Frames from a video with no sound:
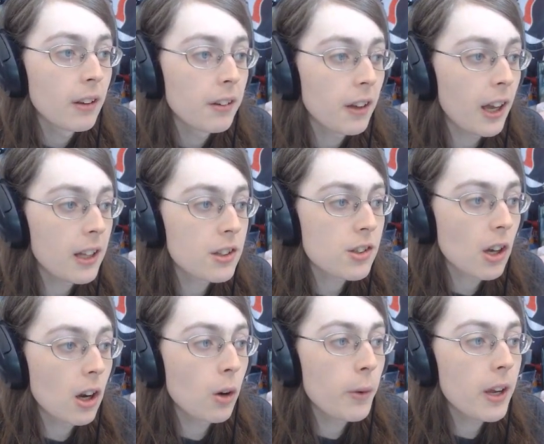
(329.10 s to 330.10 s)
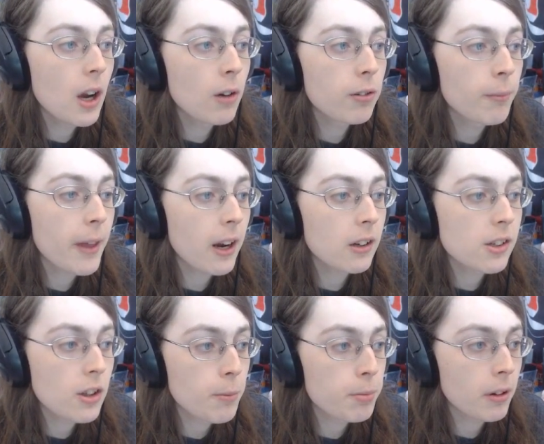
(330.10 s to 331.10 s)
and so we go from there to
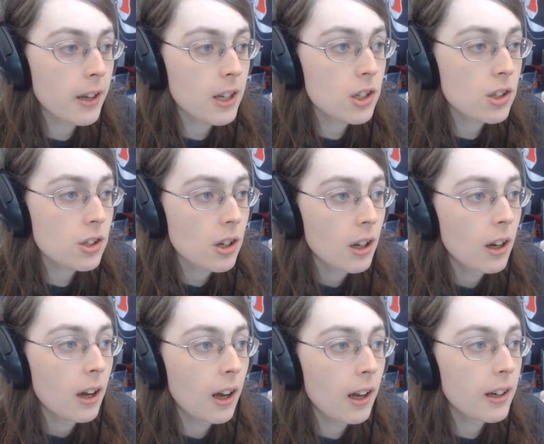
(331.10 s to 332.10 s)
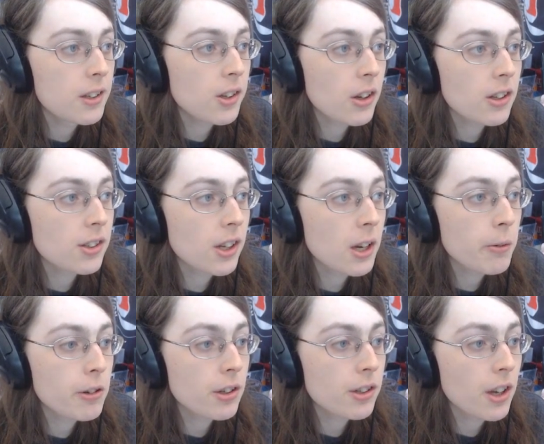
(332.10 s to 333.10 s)
the bridge, and as you can see,
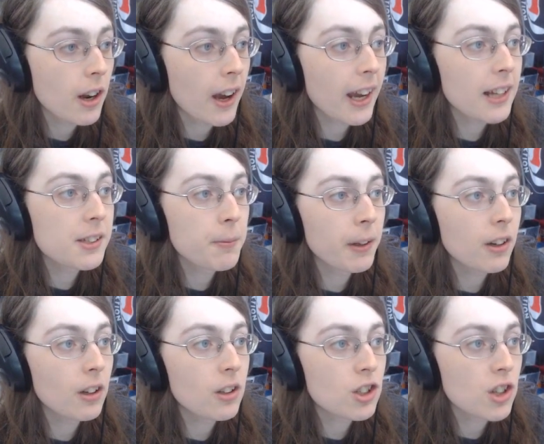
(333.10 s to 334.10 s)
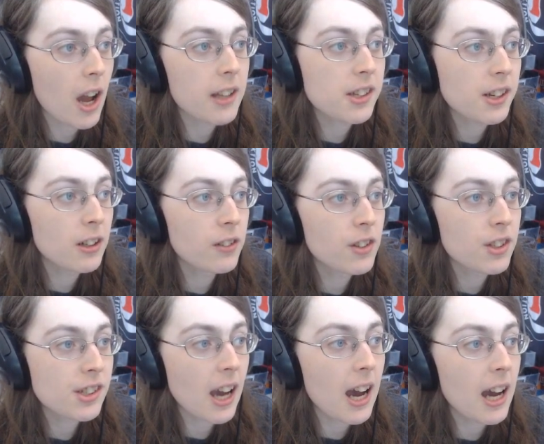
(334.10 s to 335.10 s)
we're just you know I got some like good shots here of the
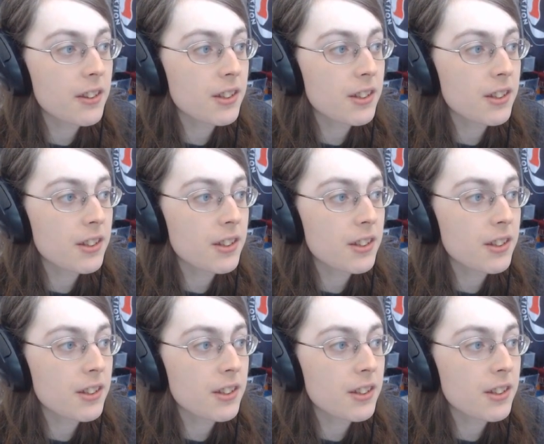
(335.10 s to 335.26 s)
sky.